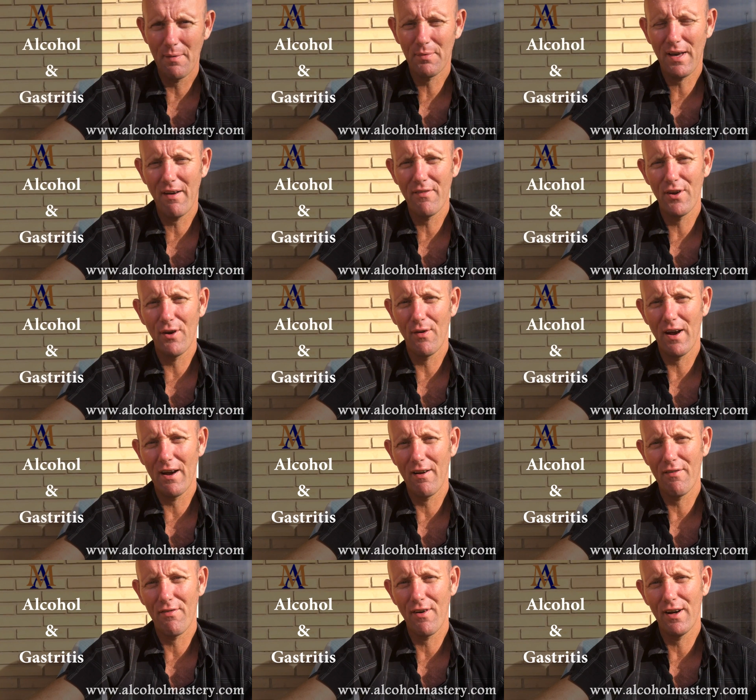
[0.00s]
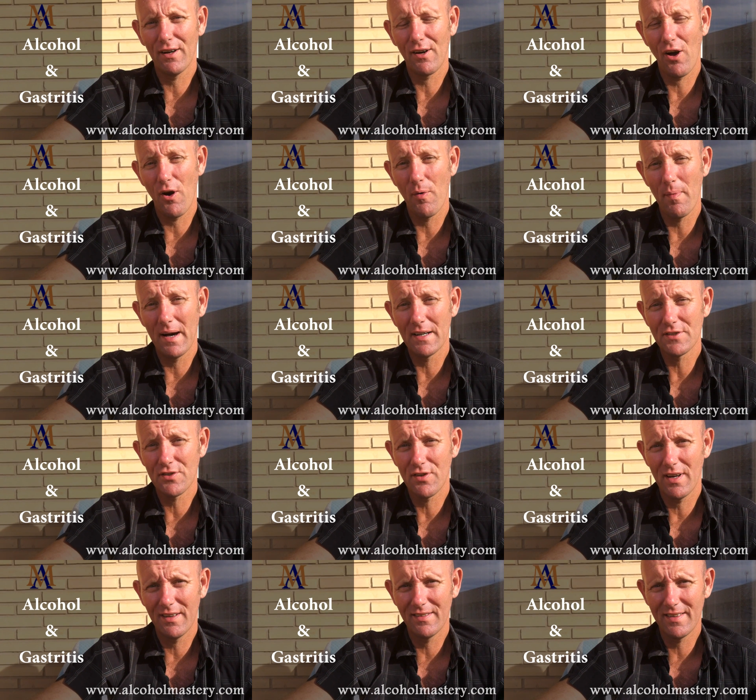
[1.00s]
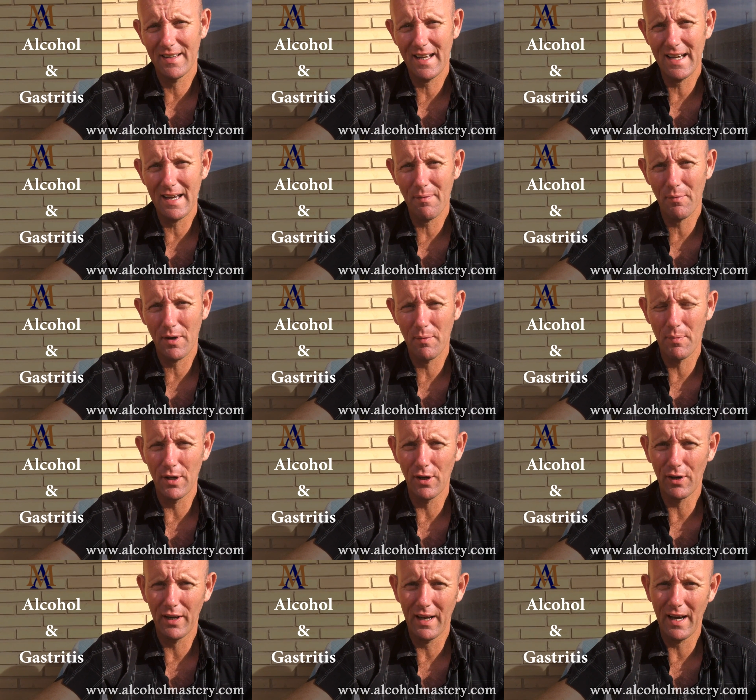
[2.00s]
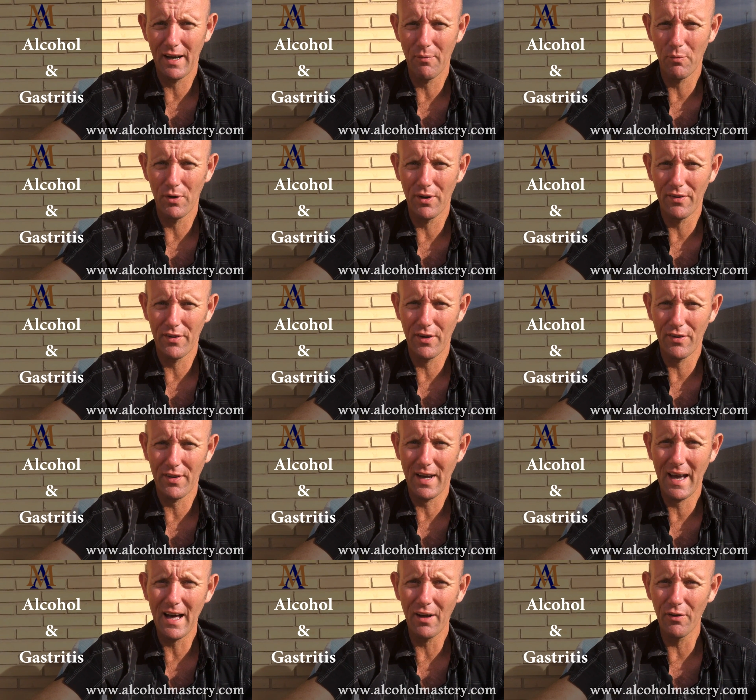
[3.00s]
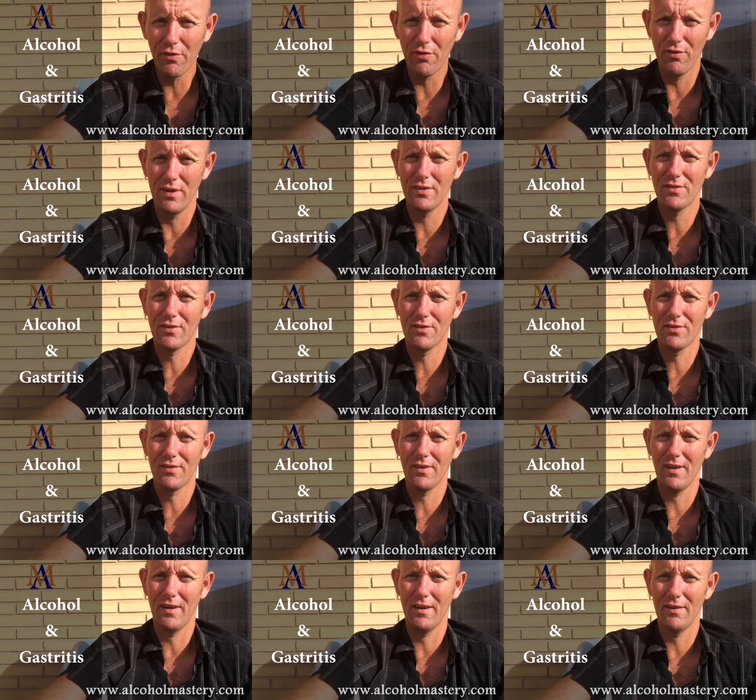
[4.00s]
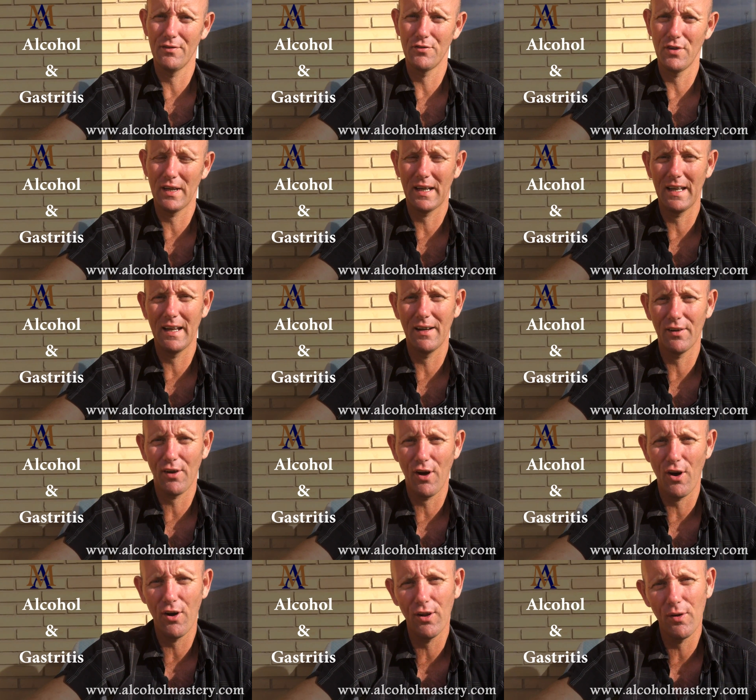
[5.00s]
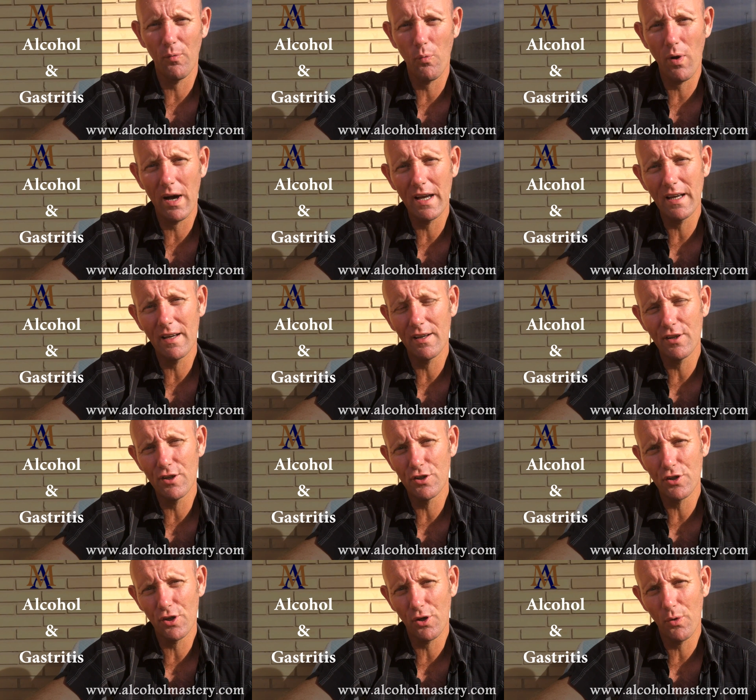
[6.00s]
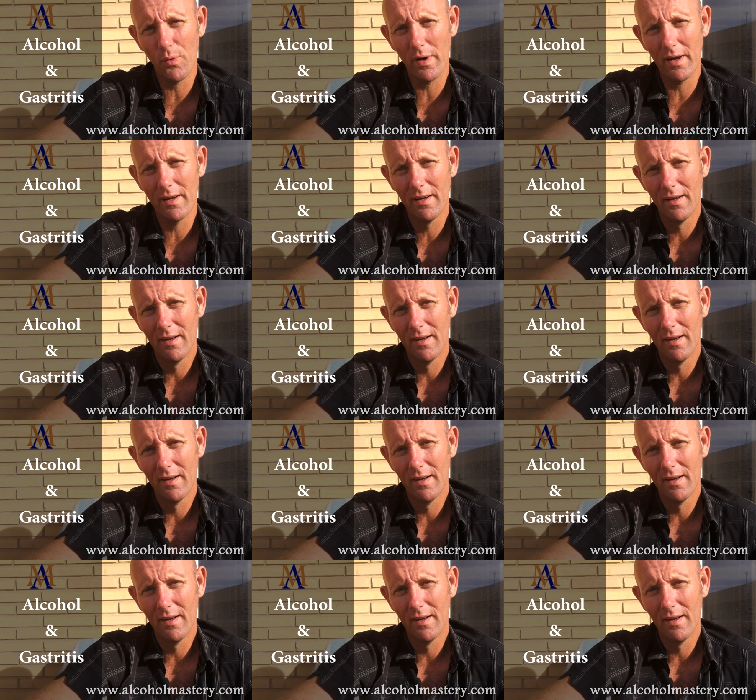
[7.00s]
I'm Kevin O'Hara for Alcohol Mastery, and today I'm going to be looking at one of the other health risks of drinking alcohol and why you should quit.